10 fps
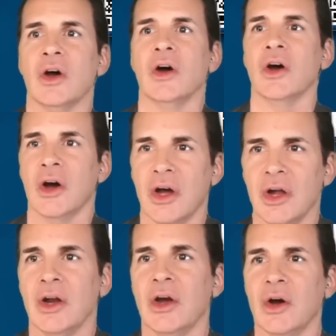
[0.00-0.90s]
uh
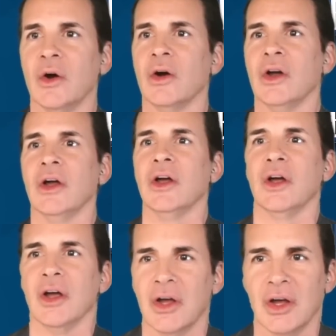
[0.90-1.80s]
hello
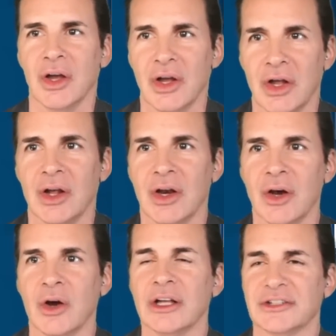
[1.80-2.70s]

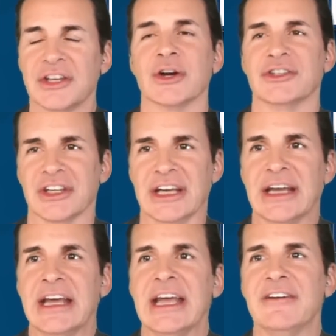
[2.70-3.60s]
hello
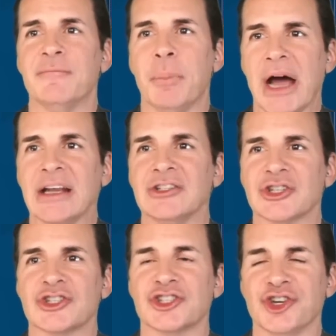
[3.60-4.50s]
seriously if biden
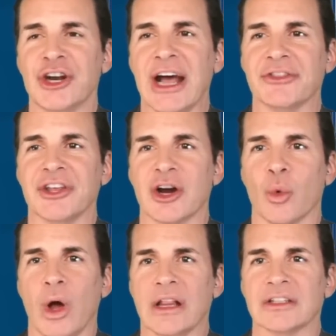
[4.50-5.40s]
just stood out there
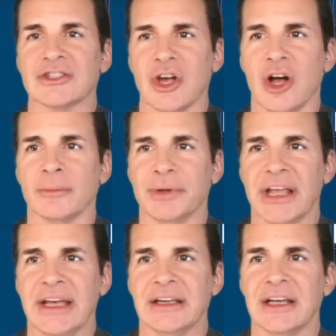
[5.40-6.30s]
while a song
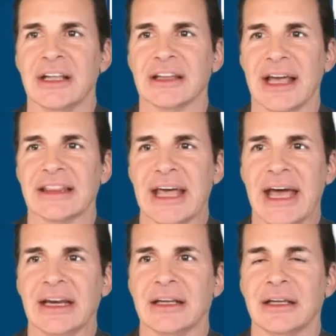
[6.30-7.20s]
played like
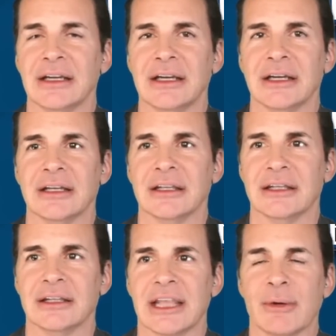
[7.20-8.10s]
that
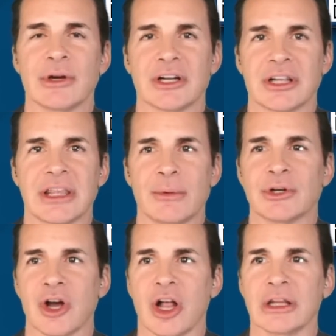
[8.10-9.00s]
they would they
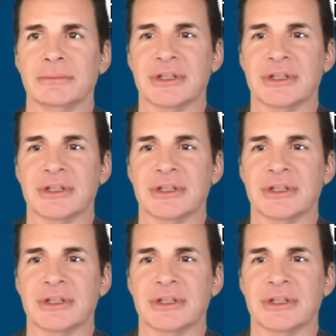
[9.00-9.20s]
would call him